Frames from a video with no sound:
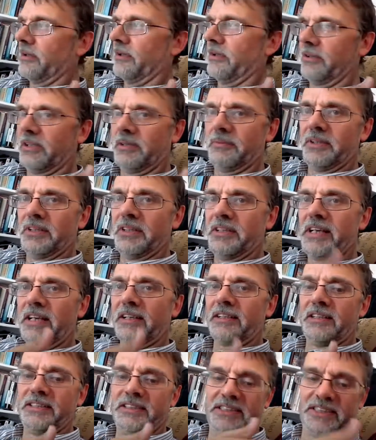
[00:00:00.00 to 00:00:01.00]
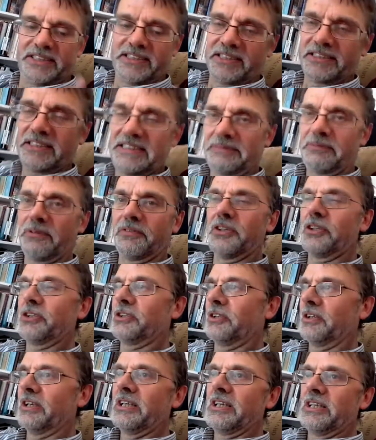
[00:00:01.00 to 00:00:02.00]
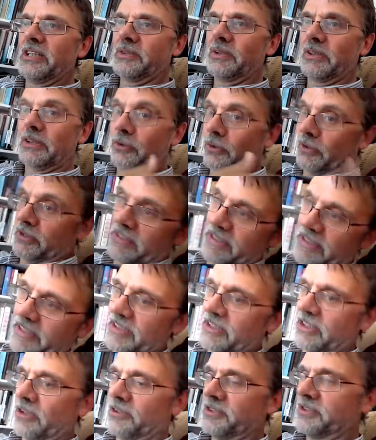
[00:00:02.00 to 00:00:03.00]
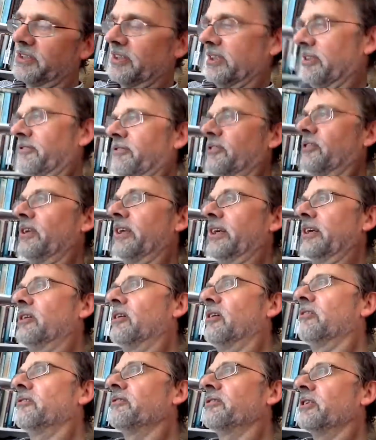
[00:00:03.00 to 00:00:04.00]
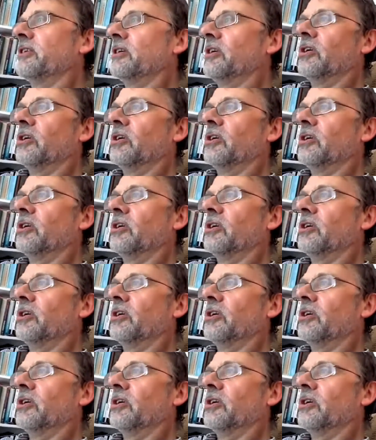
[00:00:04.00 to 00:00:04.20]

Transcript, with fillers: You know what I mean? The necklines are designed to slip the shoulder, so it looks like it's constantly falling off,